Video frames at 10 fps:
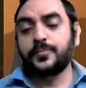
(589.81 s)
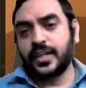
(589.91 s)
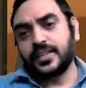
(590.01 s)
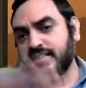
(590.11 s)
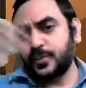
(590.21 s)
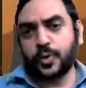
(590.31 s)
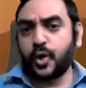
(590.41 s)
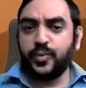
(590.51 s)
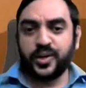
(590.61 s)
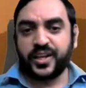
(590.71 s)
That's a
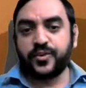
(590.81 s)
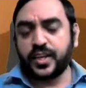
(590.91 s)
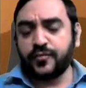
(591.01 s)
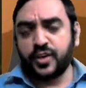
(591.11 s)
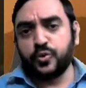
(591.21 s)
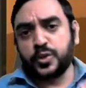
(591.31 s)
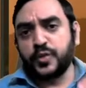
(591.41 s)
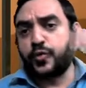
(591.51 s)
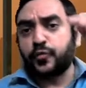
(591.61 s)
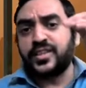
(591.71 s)
probability, okay? 1, 2, 3,
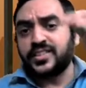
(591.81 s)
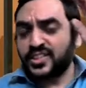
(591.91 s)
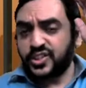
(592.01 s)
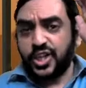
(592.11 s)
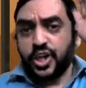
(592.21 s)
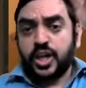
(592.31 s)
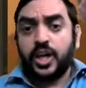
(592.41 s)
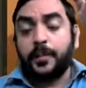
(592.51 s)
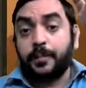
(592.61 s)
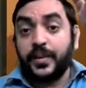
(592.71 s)
4, 5, 6.
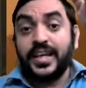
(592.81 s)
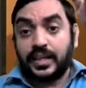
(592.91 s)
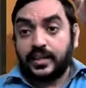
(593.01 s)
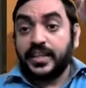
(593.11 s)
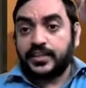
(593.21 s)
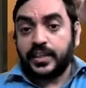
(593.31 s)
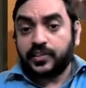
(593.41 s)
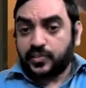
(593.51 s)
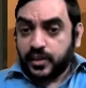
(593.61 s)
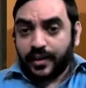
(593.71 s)
Peak is
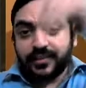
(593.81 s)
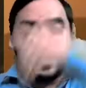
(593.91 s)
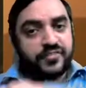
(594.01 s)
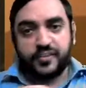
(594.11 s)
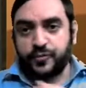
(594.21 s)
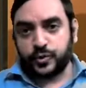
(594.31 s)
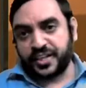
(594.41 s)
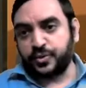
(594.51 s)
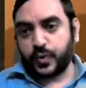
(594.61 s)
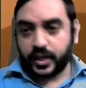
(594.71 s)
6 and then 5, 4, 3,
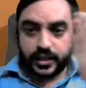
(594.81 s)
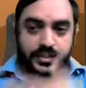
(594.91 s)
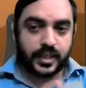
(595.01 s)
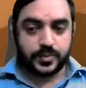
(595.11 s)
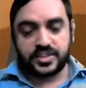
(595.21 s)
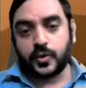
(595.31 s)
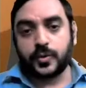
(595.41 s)
2, 1. It comes down.